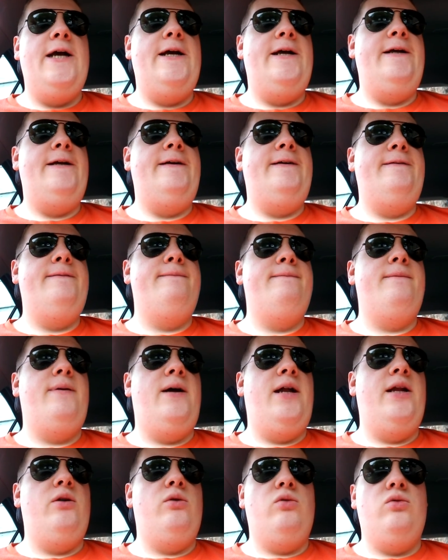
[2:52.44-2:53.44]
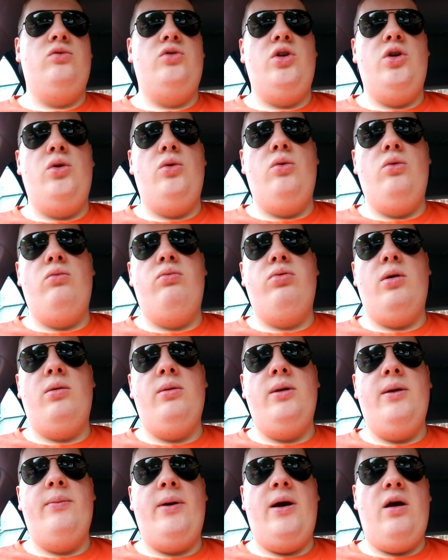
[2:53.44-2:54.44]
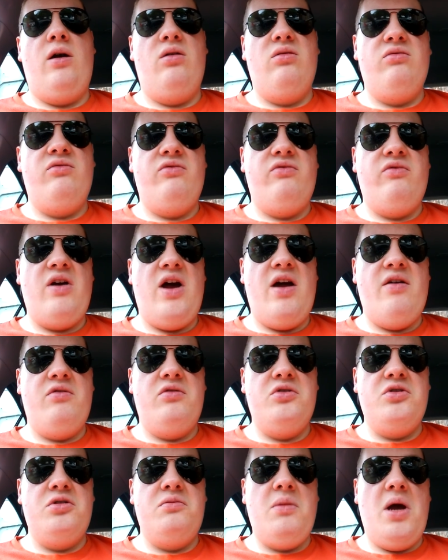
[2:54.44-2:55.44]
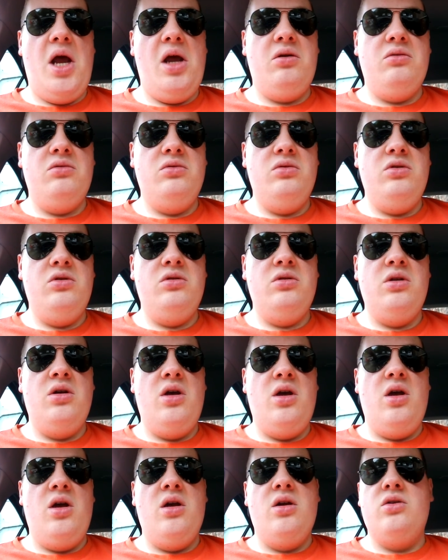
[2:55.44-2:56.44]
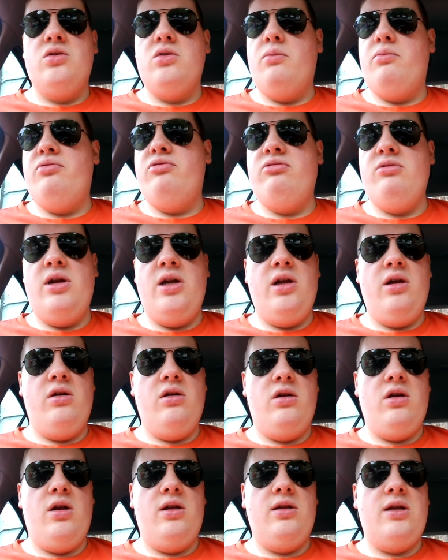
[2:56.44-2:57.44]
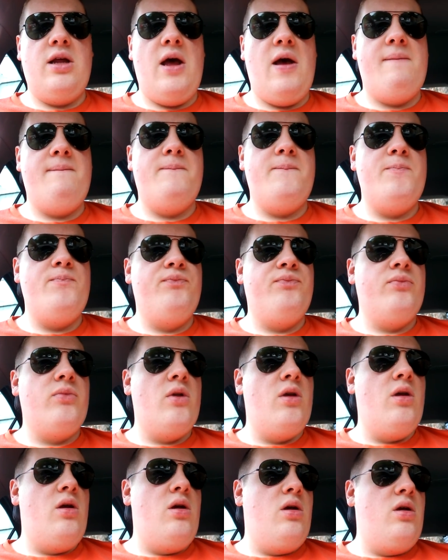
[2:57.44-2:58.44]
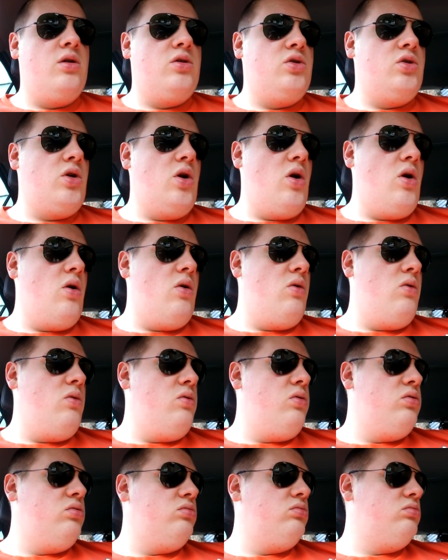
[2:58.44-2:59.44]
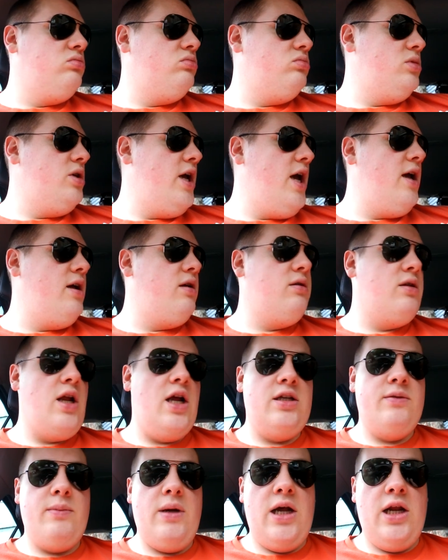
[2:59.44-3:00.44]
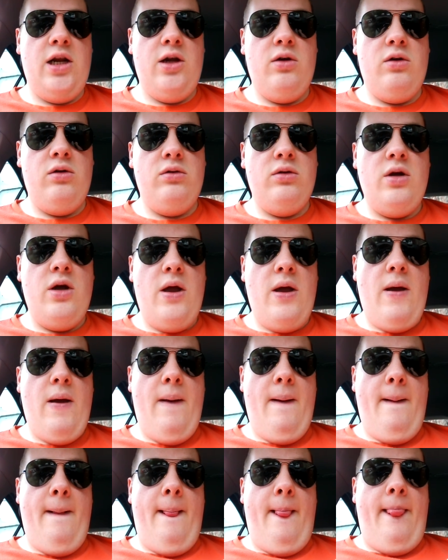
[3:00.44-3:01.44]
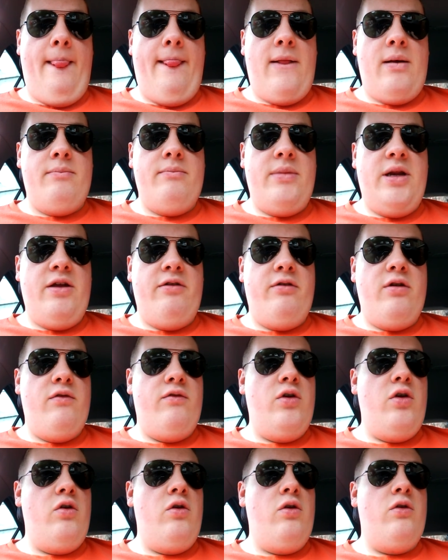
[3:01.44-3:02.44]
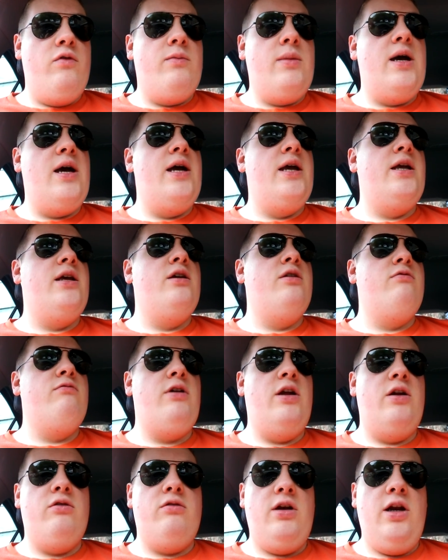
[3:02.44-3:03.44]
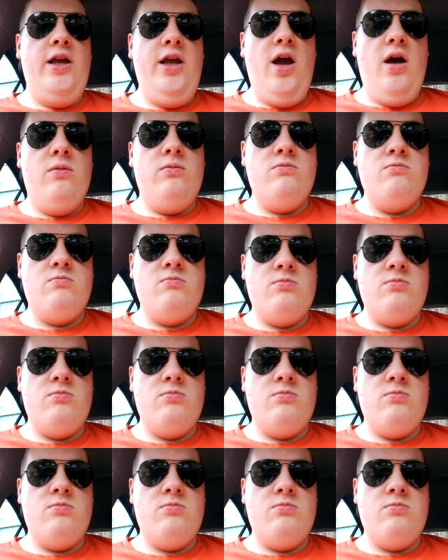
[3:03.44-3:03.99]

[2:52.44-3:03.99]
Um, and it will do probably about 500 miles, so pretty good on that. So, yeah, that's my little mini review of my Renault Clio.